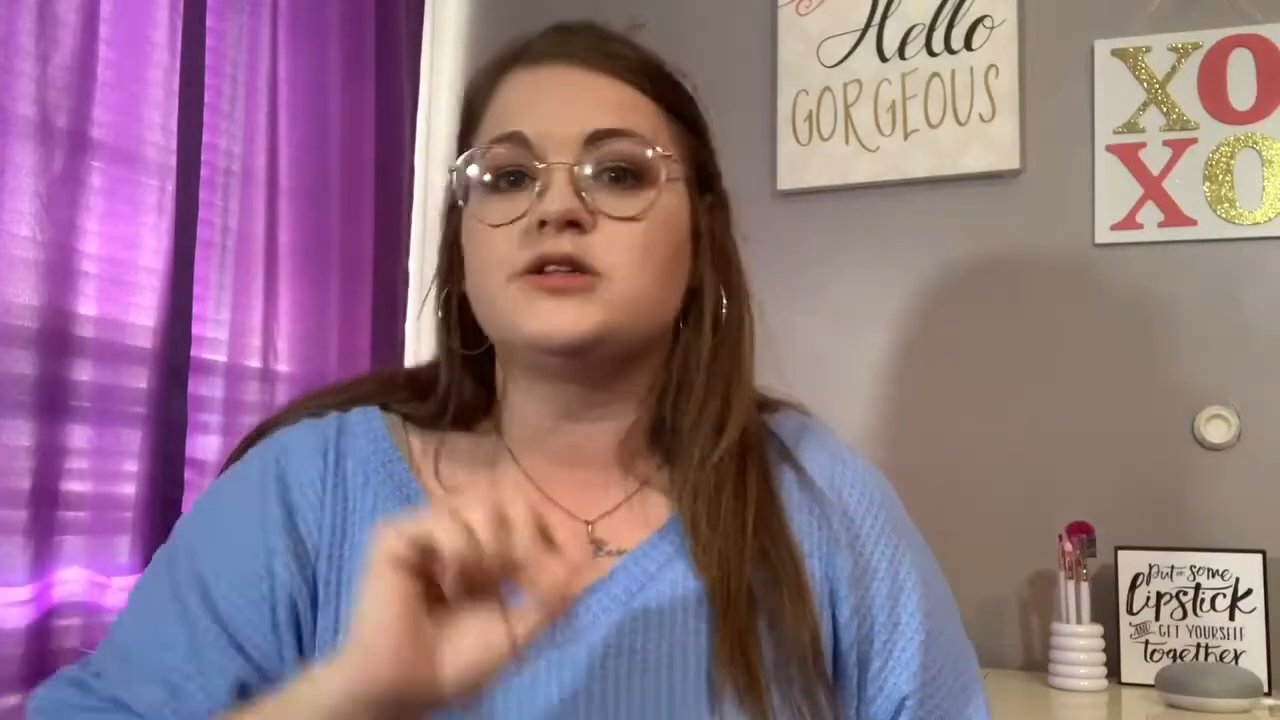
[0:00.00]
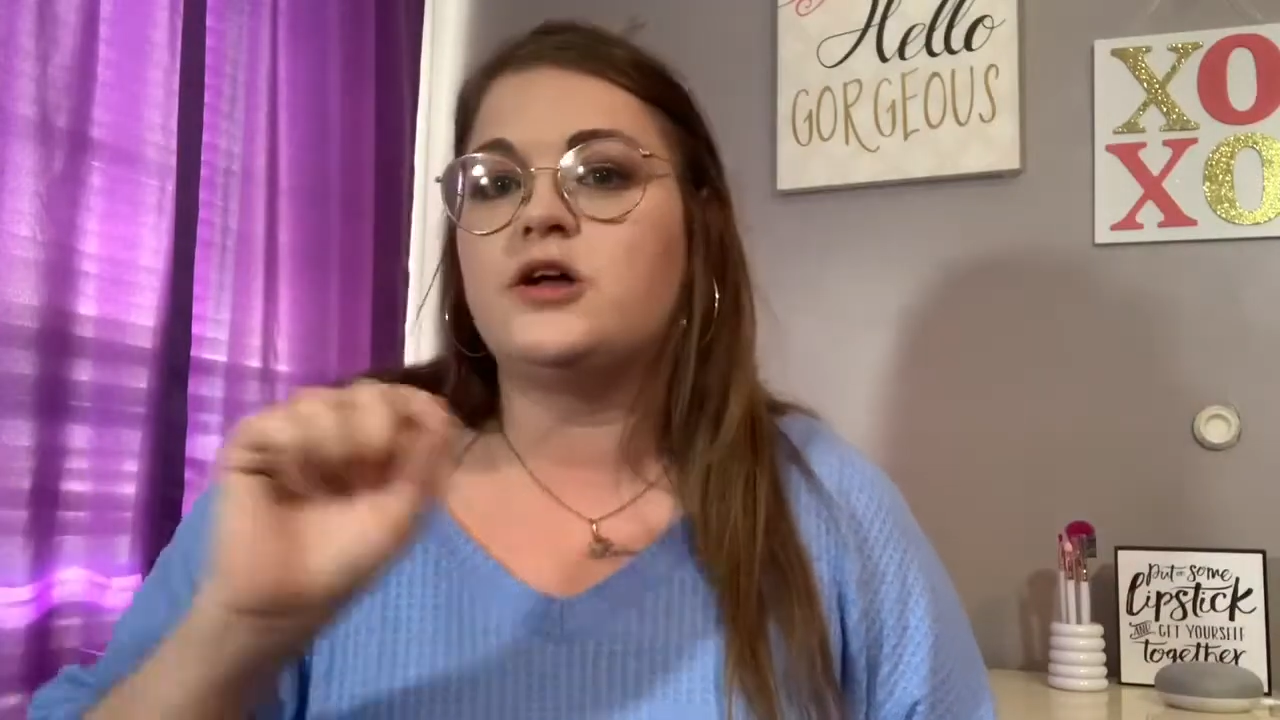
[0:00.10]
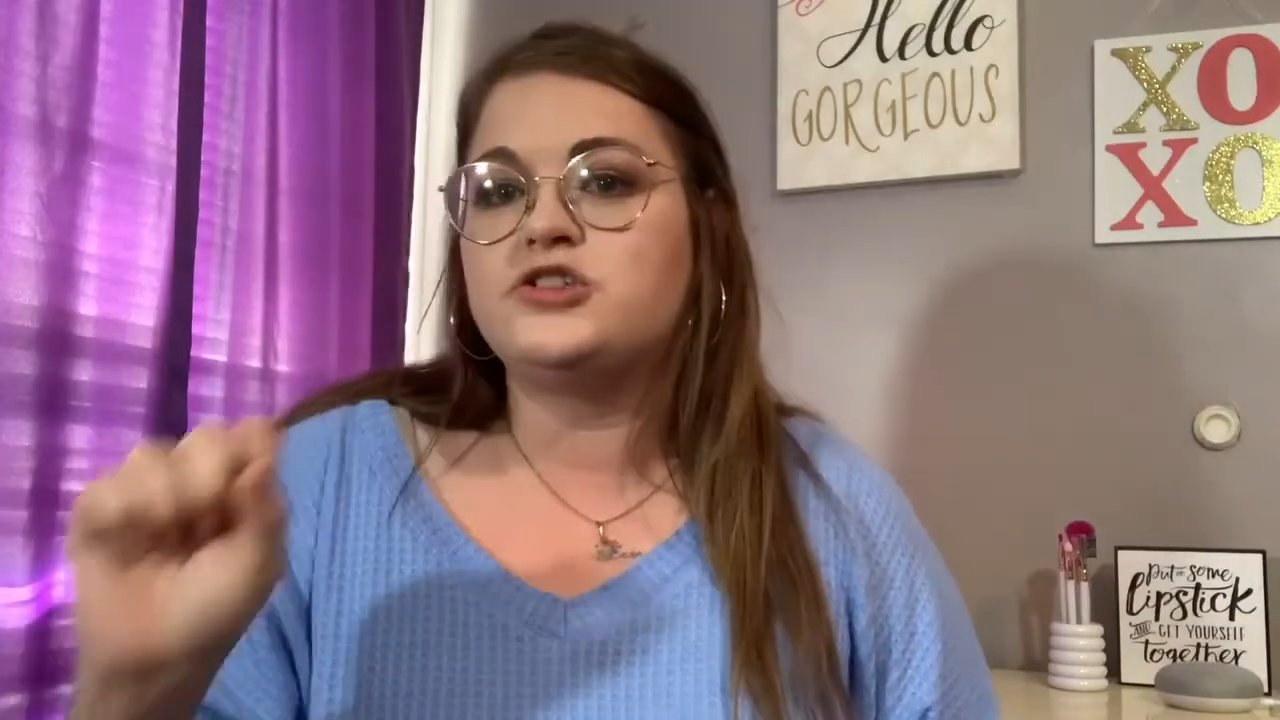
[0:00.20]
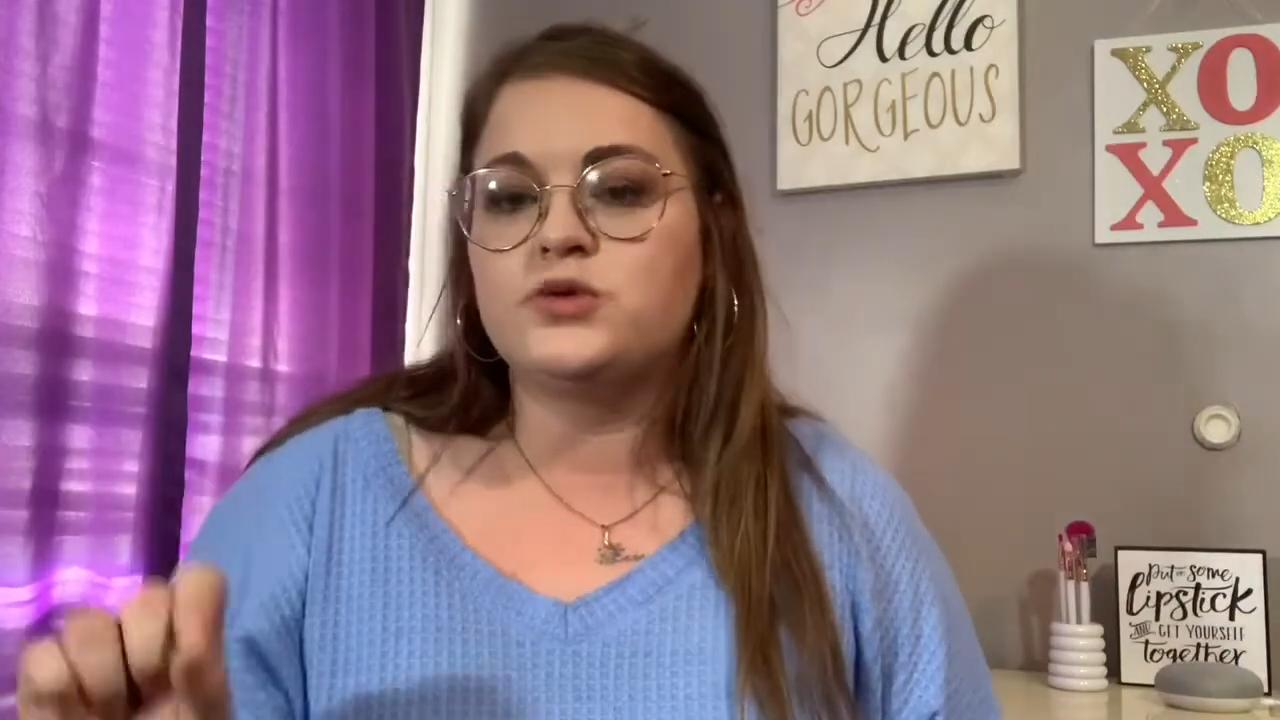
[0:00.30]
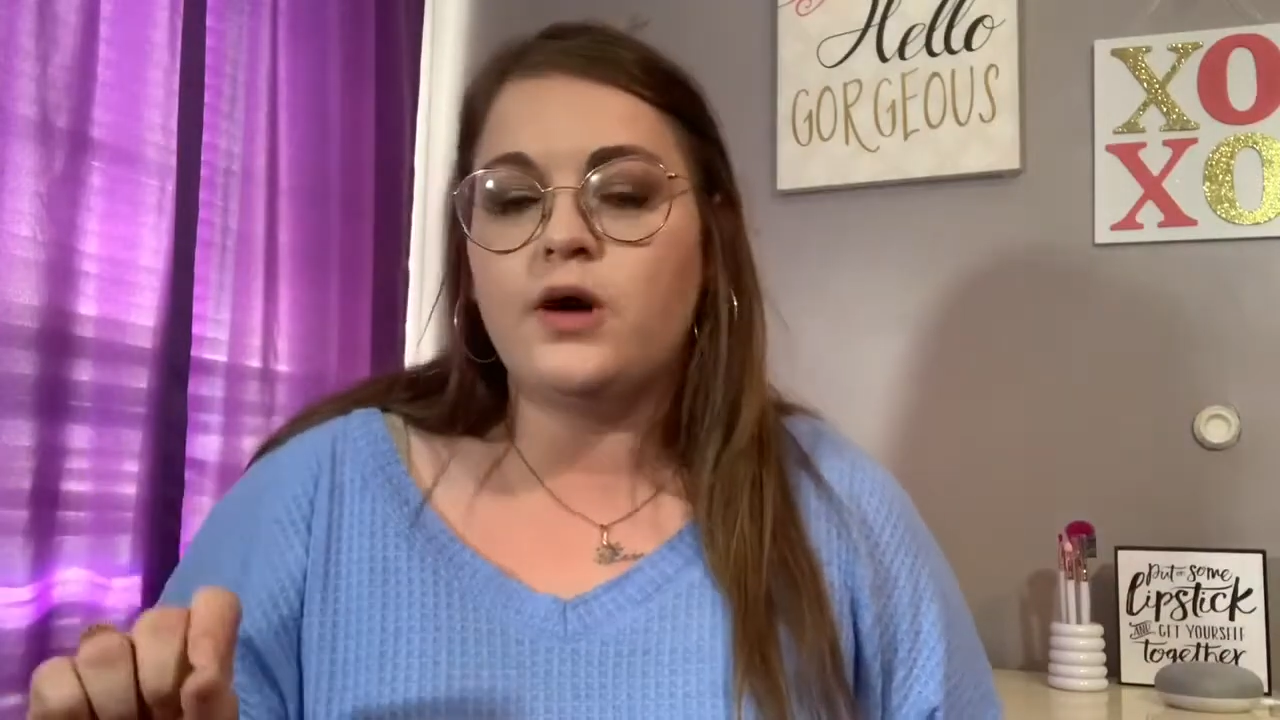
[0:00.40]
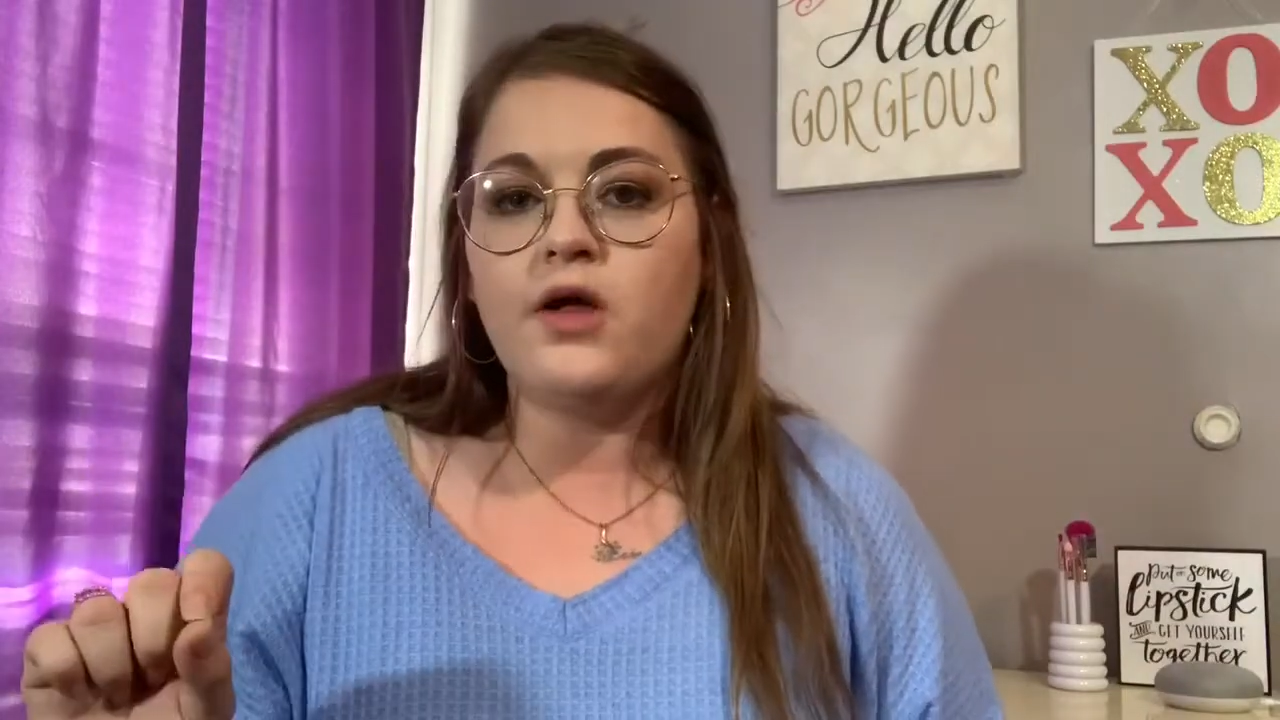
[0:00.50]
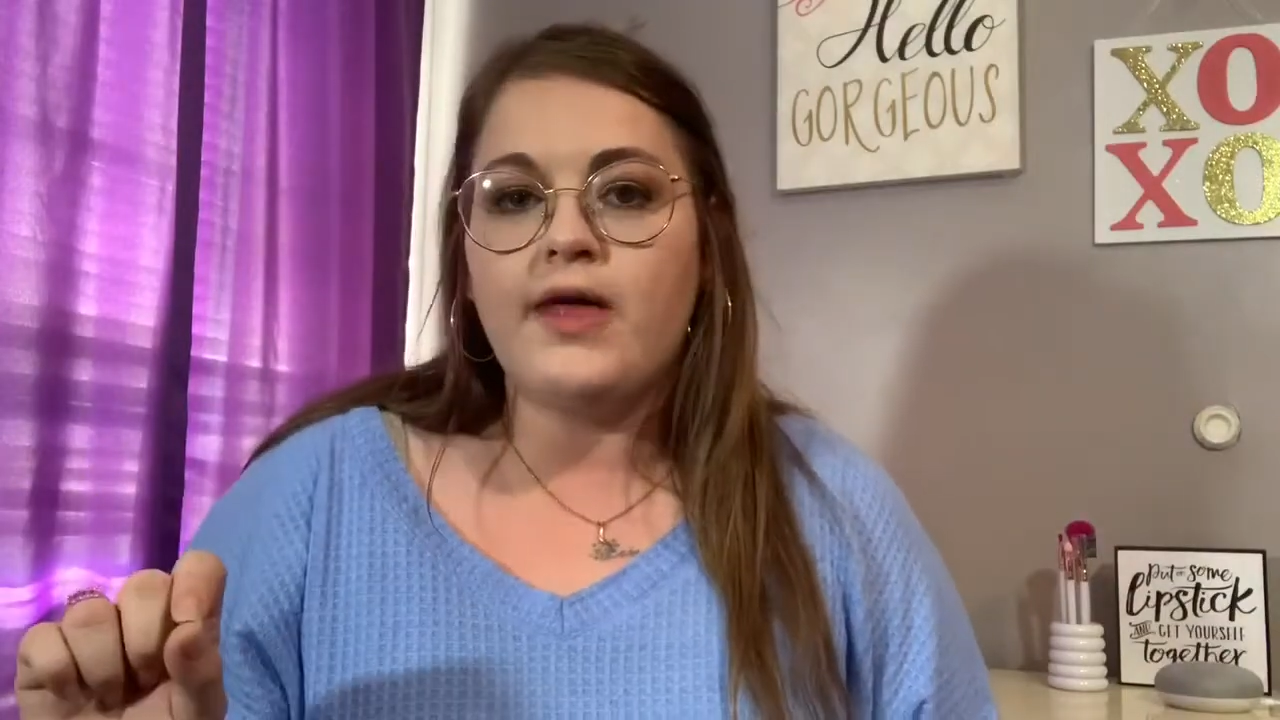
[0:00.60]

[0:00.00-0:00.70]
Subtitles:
I'll do all